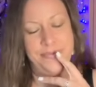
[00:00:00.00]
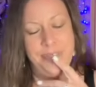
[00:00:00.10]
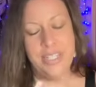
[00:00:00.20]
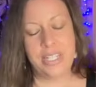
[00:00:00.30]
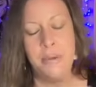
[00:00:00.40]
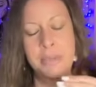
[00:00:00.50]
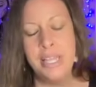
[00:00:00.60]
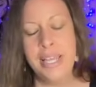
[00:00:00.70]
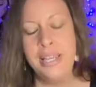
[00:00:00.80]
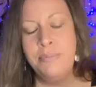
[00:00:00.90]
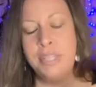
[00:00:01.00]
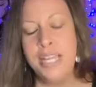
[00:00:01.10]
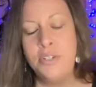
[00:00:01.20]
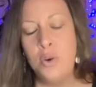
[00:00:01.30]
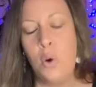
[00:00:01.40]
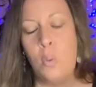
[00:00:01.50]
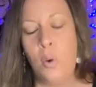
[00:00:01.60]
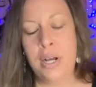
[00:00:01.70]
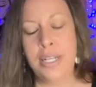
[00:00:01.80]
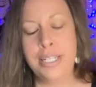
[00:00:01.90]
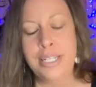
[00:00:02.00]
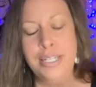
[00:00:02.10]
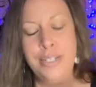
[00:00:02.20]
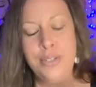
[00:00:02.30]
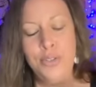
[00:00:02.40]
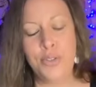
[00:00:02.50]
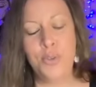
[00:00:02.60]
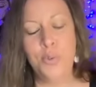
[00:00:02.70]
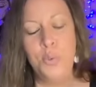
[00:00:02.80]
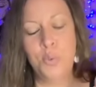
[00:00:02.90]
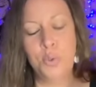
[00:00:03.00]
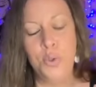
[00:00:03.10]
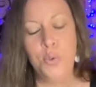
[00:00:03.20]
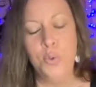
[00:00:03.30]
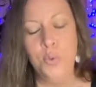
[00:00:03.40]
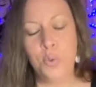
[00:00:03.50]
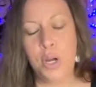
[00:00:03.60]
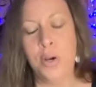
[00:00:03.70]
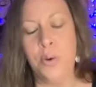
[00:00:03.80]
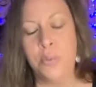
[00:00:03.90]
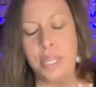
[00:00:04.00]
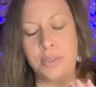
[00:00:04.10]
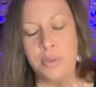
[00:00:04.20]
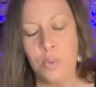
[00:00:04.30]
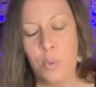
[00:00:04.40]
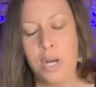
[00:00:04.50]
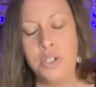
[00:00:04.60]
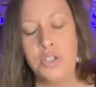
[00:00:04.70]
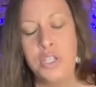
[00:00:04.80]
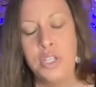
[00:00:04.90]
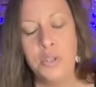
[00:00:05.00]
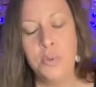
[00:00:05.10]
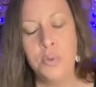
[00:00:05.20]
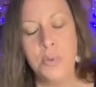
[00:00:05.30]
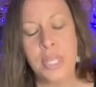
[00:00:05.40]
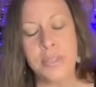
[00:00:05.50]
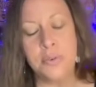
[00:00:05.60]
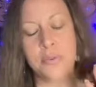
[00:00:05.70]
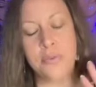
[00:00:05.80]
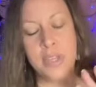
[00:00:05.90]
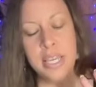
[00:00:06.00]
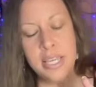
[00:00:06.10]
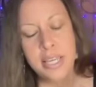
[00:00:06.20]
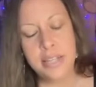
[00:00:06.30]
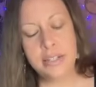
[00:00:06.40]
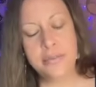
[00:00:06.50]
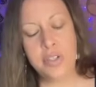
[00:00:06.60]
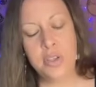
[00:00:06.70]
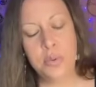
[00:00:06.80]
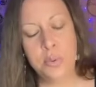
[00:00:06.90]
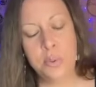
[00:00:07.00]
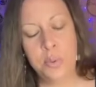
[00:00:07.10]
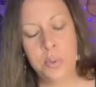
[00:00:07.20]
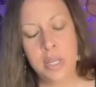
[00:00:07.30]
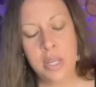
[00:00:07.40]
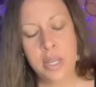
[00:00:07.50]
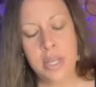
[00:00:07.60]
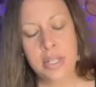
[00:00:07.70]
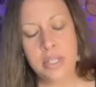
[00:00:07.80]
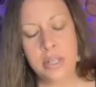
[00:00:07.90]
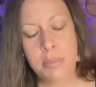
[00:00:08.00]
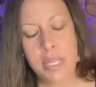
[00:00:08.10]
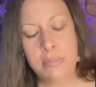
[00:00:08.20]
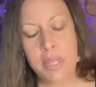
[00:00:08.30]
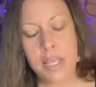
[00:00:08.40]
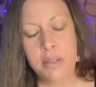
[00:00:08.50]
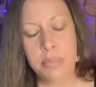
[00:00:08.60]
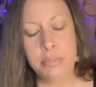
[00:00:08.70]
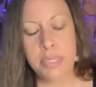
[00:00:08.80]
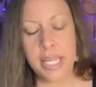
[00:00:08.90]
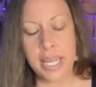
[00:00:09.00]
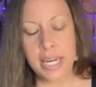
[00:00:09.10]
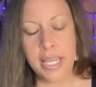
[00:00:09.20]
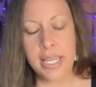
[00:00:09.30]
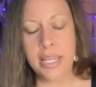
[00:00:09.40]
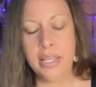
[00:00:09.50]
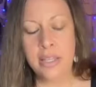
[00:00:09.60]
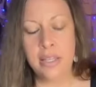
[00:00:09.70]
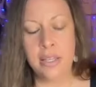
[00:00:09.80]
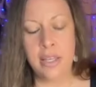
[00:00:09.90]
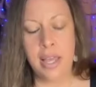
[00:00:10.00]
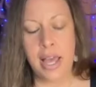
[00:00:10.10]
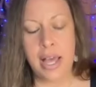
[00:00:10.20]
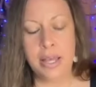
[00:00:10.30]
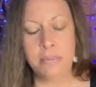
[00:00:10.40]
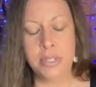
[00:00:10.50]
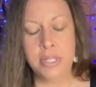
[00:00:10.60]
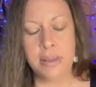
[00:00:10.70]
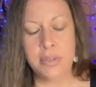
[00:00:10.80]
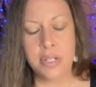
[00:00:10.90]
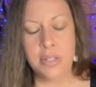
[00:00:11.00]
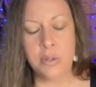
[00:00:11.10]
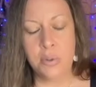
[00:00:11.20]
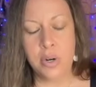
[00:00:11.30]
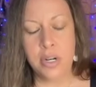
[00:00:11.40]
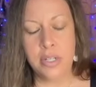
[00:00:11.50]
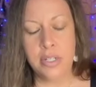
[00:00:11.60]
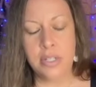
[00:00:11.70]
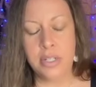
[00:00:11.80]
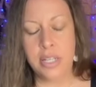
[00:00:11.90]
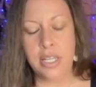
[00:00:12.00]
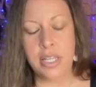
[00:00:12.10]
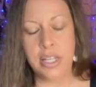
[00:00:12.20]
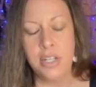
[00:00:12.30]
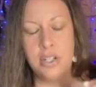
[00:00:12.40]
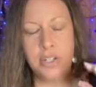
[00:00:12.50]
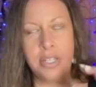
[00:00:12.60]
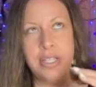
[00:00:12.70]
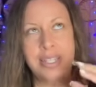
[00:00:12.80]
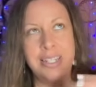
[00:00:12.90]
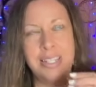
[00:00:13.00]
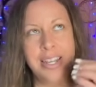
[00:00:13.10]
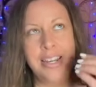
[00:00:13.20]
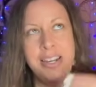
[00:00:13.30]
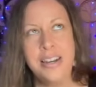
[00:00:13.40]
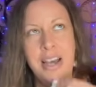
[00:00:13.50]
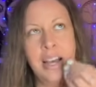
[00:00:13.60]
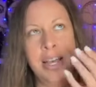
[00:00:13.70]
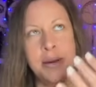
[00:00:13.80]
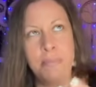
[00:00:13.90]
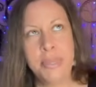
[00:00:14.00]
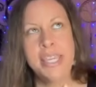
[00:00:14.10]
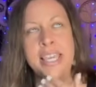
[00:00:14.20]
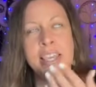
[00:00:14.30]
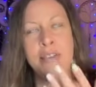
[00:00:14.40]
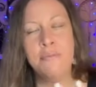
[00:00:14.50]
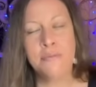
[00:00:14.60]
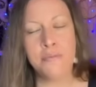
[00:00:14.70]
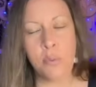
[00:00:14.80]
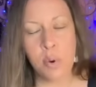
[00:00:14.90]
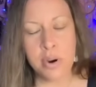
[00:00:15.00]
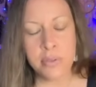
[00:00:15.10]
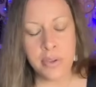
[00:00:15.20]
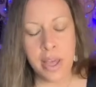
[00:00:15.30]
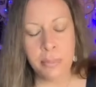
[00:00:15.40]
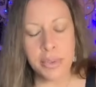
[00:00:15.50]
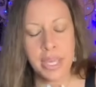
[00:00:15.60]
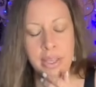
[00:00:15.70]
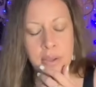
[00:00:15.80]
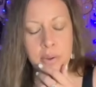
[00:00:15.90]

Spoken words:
Some of them, they don't want you to know that they're watching you, that they're thinking of you. Some of them, they could be planning. The Seven of Swords. Just not being forthcoming,